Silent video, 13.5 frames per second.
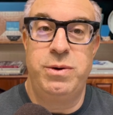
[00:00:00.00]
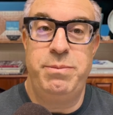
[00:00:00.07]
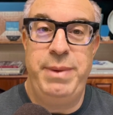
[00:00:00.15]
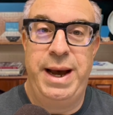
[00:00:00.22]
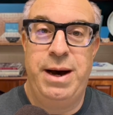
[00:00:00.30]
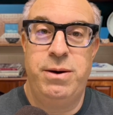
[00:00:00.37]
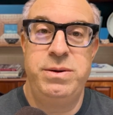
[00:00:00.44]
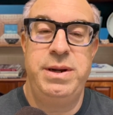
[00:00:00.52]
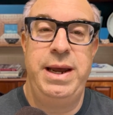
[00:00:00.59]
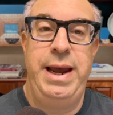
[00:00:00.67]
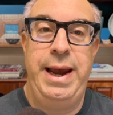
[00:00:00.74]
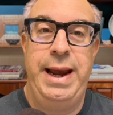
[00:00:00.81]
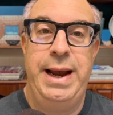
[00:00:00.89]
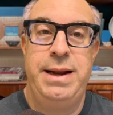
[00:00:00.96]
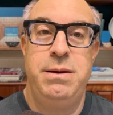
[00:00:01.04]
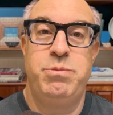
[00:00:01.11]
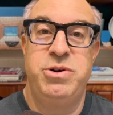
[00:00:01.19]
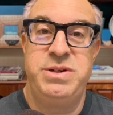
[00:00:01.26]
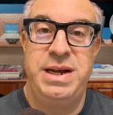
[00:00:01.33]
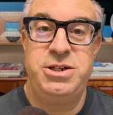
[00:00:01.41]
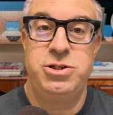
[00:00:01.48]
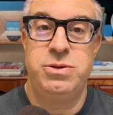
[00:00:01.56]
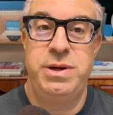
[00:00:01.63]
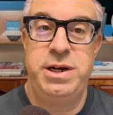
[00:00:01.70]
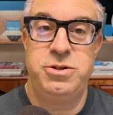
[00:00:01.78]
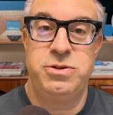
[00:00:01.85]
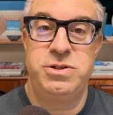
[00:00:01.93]
amount and potential
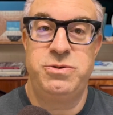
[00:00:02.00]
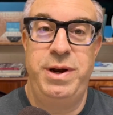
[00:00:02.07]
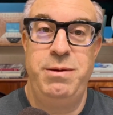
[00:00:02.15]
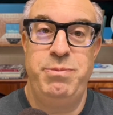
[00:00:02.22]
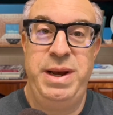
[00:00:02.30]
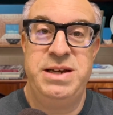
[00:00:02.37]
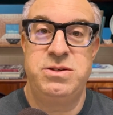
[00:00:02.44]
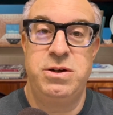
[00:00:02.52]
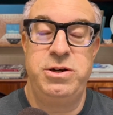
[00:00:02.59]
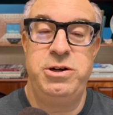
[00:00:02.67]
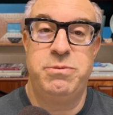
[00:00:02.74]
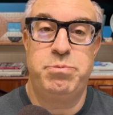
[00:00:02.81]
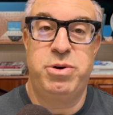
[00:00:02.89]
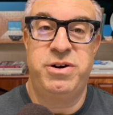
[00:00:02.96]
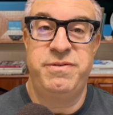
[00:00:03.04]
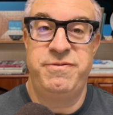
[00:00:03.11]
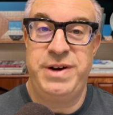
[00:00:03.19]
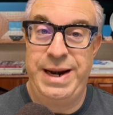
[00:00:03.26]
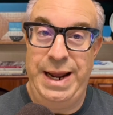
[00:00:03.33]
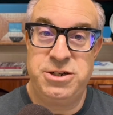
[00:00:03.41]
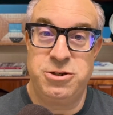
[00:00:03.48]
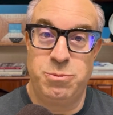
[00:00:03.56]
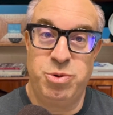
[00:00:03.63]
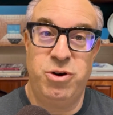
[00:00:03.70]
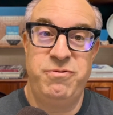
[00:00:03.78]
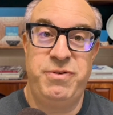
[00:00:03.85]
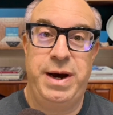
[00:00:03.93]
interest rate based on your financial
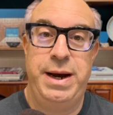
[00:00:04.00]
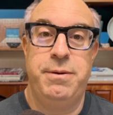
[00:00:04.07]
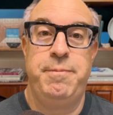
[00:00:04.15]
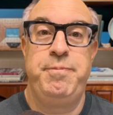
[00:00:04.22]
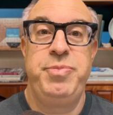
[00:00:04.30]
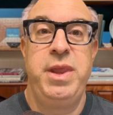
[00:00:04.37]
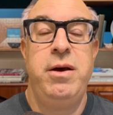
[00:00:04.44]
profile.